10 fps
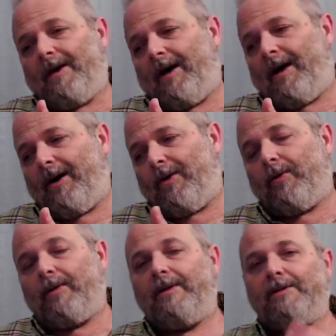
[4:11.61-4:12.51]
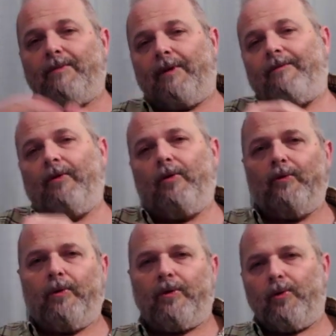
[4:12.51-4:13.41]
or at least my phone
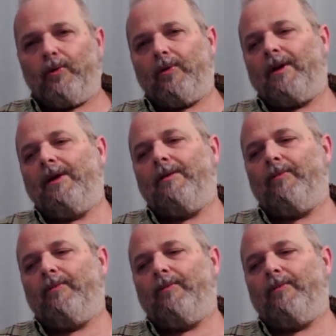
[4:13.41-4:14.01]
with Google Keep,